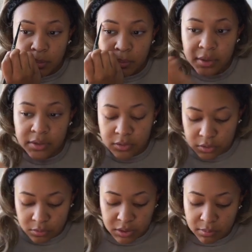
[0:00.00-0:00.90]
Pencils
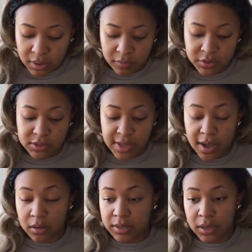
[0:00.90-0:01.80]
are really made for just
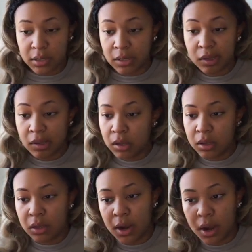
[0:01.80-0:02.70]
outlining
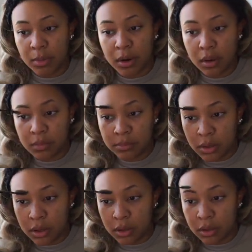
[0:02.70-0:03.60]
your eyebrow.
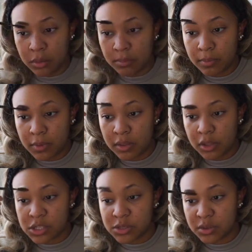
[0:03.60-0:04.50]
And then
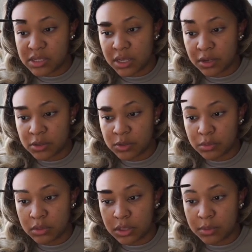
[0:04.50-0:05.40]
you just want to take your
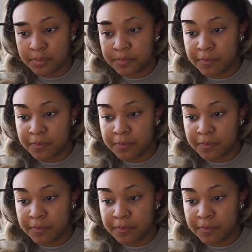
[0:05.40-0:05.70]
spoolie